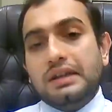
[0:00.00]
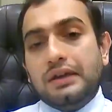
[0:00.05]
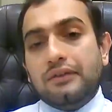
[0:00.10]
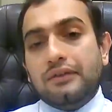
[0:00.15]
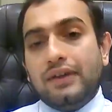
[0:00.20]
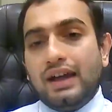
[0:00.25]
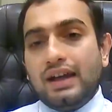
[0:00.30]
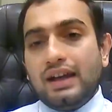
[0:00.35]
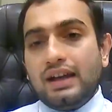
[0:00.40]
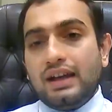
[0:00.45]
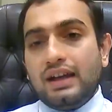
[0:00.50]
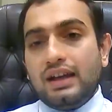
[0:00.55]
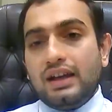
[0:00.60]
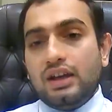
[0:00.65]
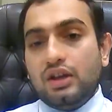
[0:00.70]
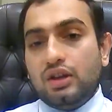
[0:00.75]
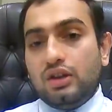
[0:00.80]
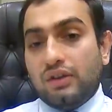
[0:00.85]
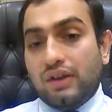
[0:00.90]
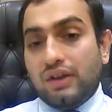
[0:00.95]
where
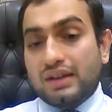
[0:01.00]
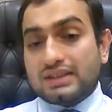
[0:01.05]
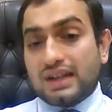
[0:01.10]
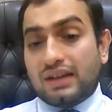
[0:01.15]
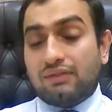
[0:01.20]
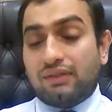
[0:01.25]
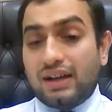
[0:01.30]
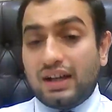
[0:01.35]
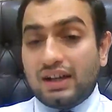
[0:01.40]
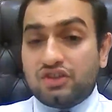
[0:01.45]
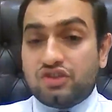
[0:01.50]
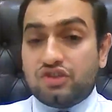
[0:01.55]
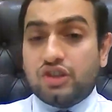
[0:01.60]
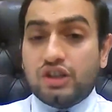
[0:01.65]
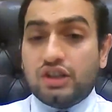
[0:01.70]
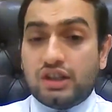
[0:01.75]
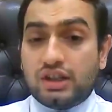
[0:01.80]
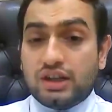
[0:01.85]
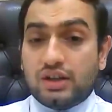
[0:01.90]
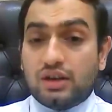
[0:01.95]
when someone is
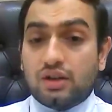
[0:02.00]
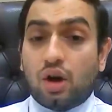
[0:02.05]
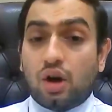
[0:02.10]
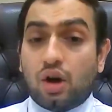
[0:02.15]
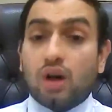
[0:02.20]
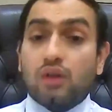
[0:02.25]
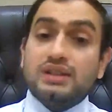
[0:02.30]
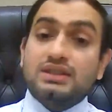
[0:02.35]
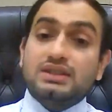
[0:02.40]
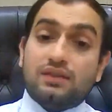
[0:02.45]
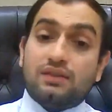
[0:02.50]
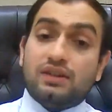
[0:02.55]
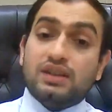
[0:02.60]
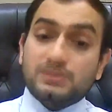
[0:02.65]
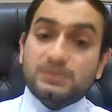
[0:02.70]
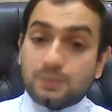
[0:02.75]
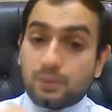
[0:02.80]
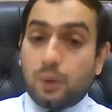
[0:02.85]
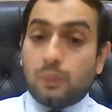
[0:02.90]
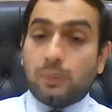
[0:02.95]
cheated or when
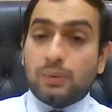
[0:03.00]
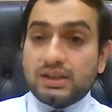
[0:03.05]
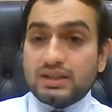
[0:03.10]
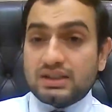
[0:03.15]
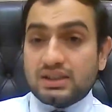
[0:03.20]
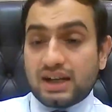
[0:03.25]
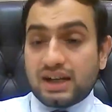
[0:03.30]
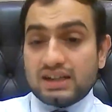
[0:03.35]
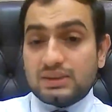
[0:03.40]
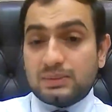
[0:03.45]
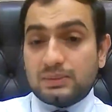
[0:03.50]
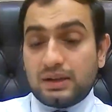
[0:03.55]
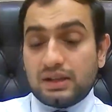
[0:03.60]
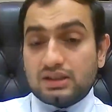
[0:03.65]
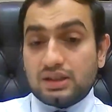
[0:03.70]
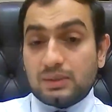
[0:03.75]
someone's property is trespassed